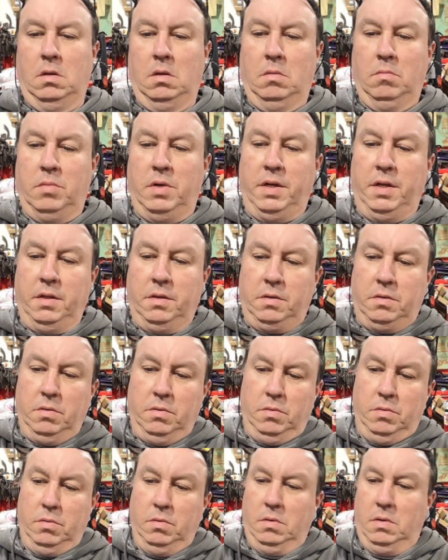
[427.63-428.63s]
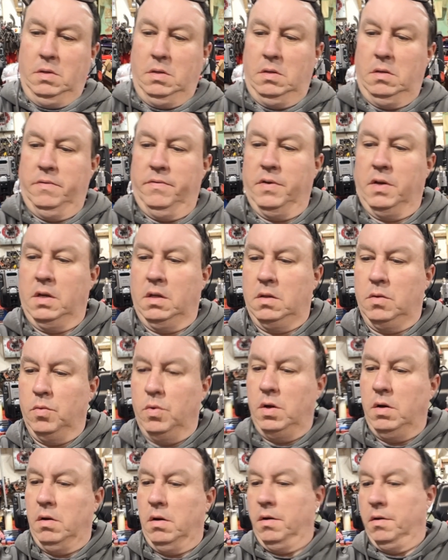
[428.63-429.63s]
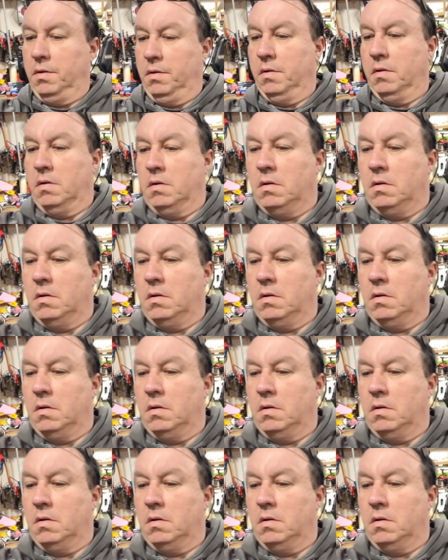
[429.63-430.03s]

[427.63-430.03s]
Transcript: but it too, if I get the wire out of here,